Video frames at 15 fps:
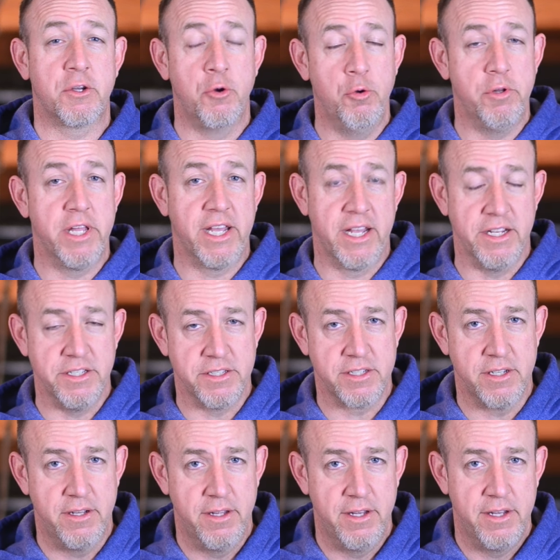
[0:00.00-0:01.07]
cooling is.
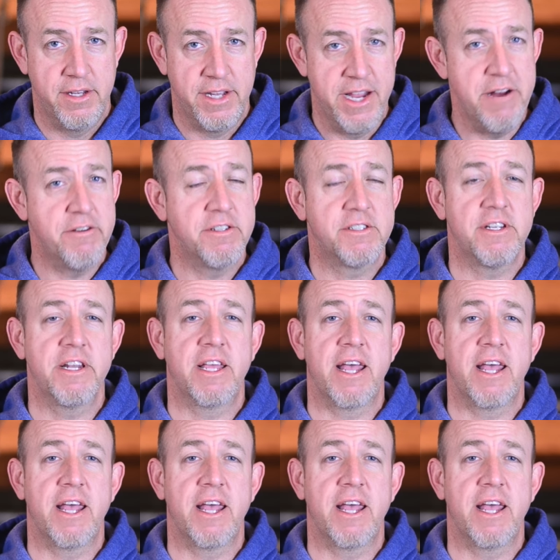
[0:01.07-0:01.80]
Here in sunny